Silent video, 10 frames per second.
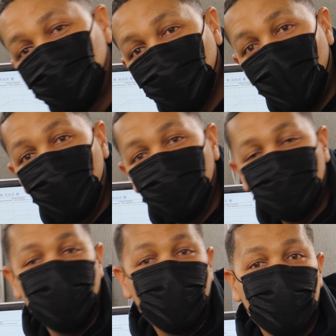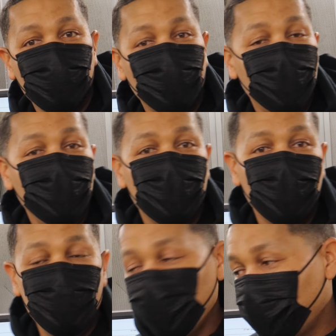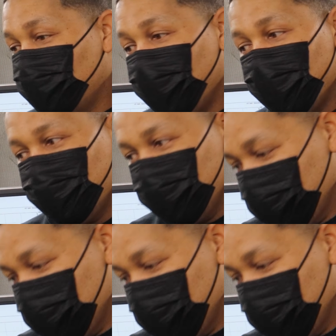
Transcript: so I'm going to step out of the way and I'm going to let Bob